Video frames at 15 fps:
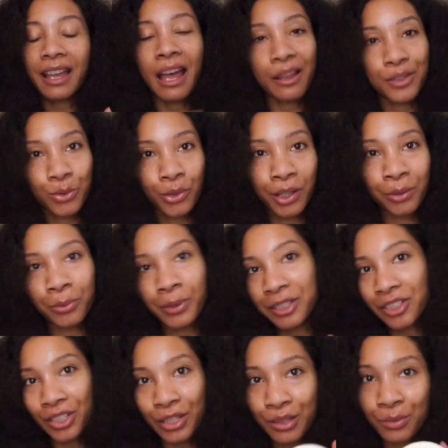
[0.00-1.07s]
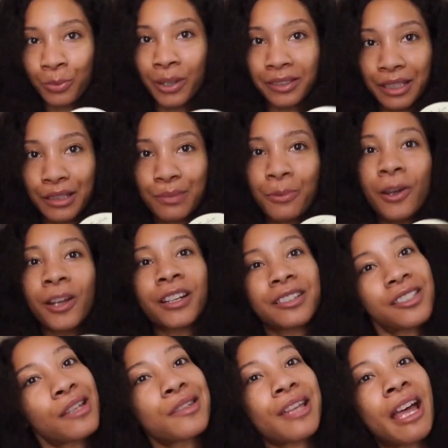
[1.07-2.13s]
castor oil, which is what this
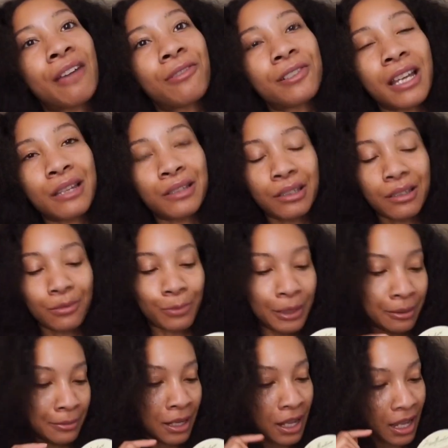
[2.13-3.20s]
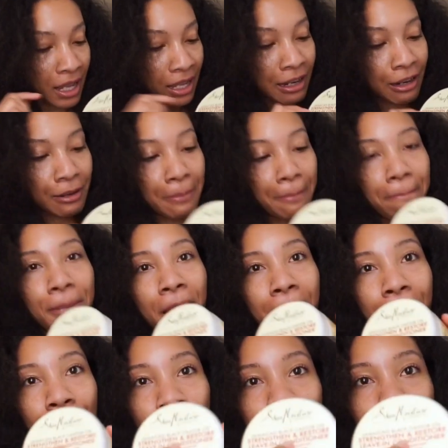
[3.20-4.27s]
product does advertise. It's written here in big
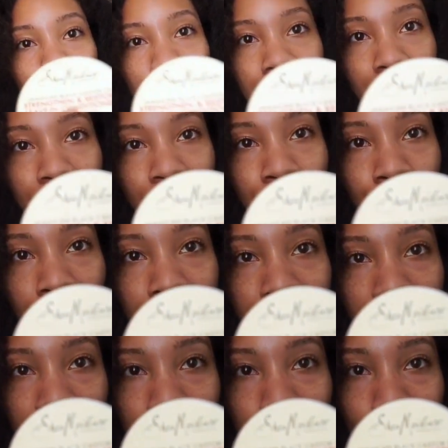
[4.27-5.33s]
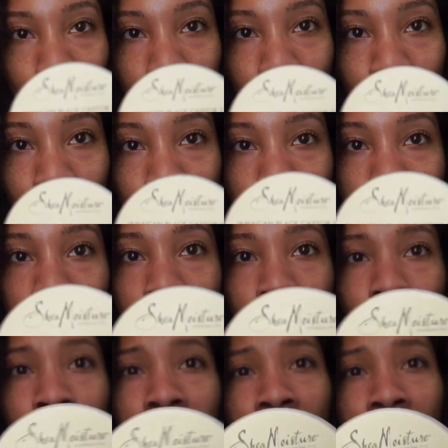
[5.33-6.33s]
bold print on the front, and so if you're interested in growing